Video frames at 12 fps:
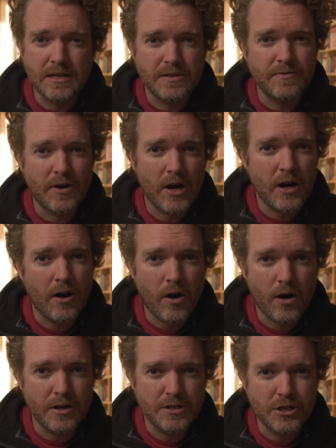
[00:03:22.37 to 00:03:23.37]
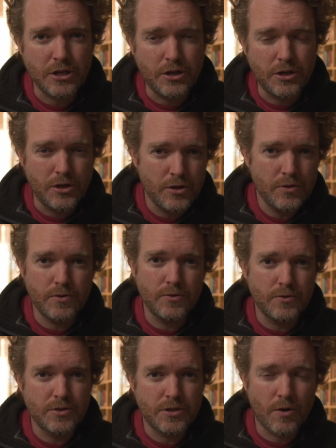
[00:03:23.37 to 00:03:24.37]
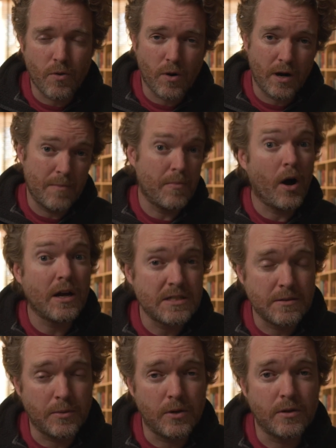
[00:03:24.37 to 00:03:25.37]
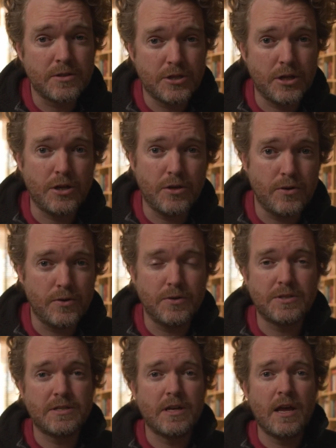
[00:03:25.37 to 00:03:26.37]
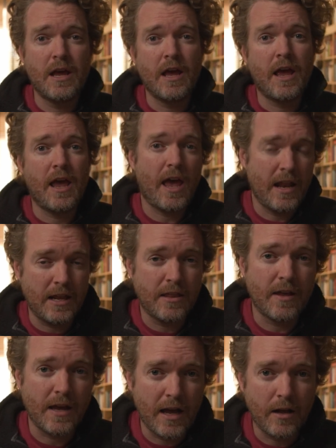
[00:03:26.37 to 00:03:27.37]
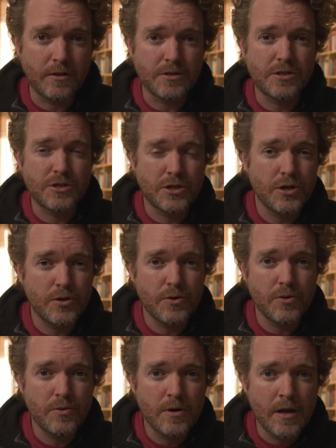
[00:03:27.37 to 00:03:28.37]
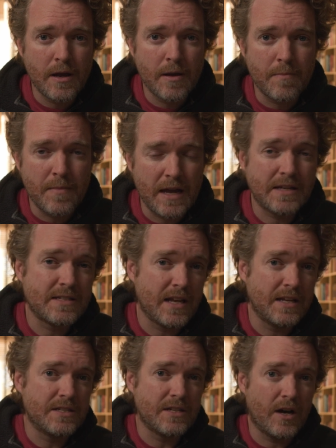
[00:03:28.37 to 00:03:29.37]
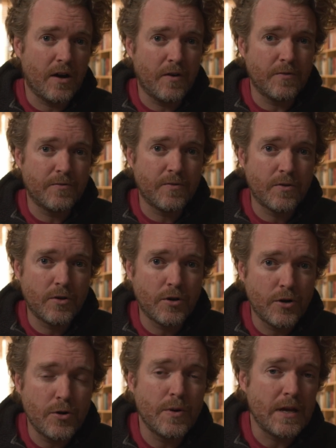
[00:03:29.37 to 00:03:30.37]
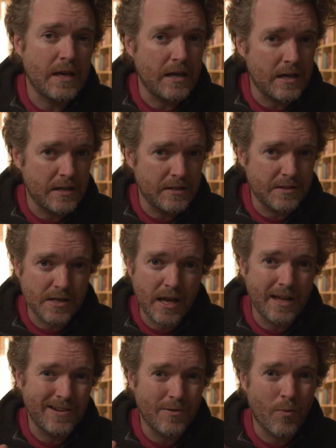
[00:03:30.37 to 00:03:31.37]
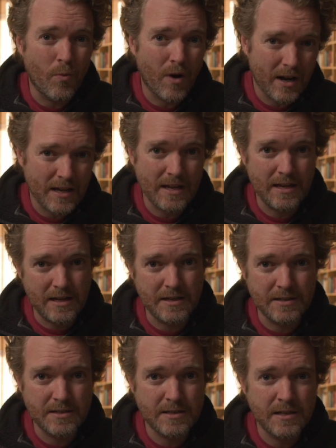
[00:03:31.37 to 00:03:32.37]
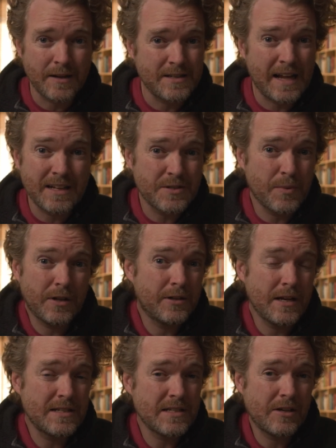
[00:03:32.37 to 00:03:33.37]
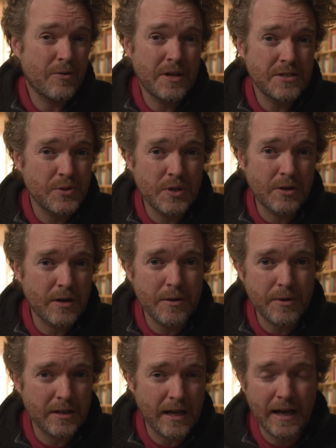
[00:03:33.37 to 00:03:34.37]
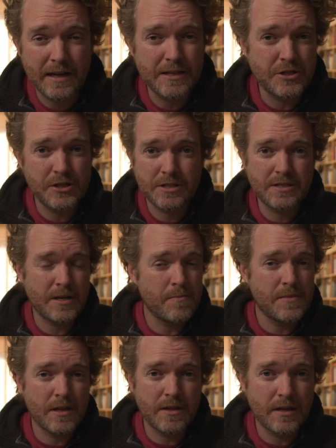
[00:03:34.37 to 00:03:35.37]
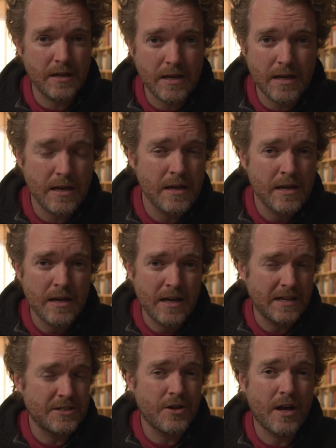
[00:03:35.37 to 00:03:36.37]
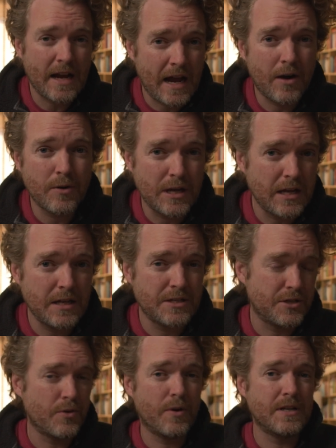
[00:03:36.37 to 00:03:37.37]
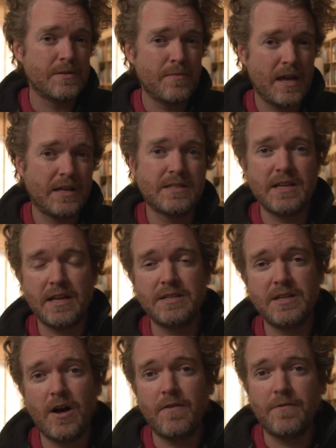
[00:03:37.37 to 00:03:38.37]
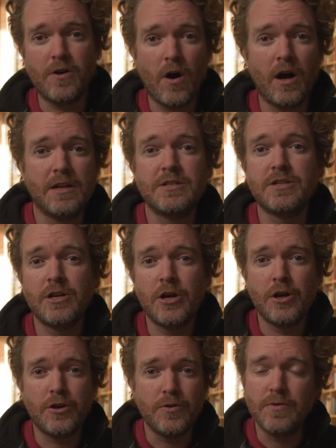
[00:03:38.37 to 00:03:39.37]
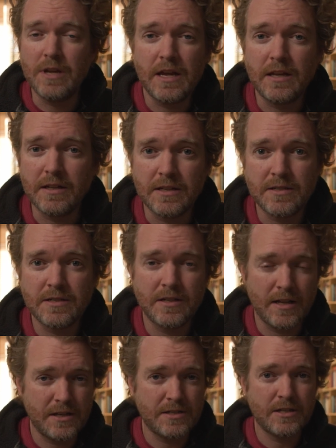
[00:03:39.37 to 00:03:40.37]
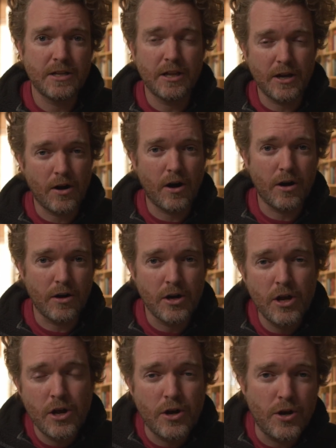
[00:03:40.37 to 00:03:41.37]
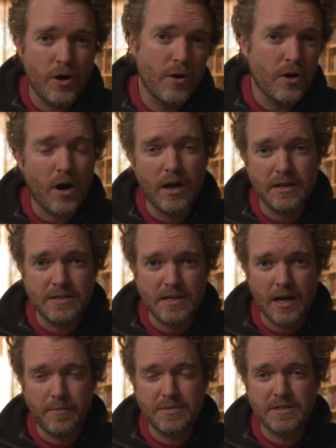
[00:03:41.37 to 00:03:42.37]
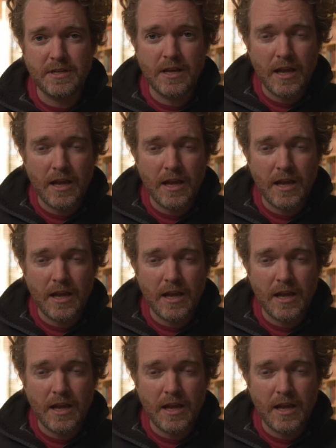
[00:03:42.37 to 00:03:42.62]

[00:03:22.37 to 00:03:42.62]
very hard to use, or impossible to use, anything else to make sense of who he is and what he is. Now, Dallas Willard isn't going to agree with that. It's just something that it's not how he's going to make sense of God's uniqueness, that there are no concepts